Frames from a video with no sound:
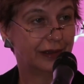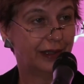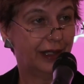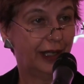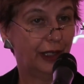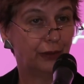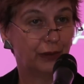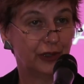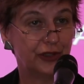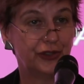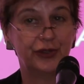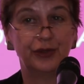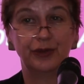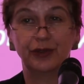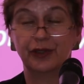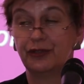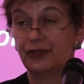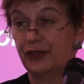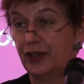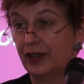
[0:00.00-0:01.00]
I wish you a
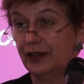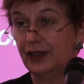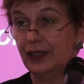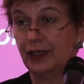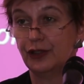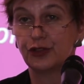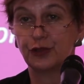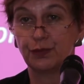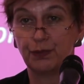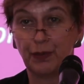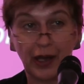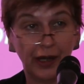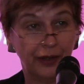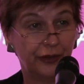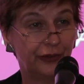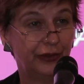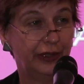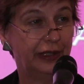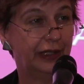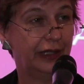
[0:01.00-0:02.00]
very
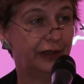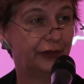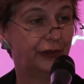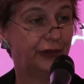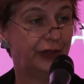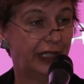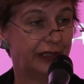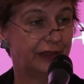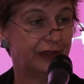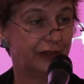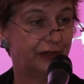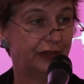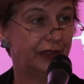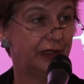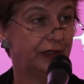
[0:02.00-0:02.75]
inspiring and creative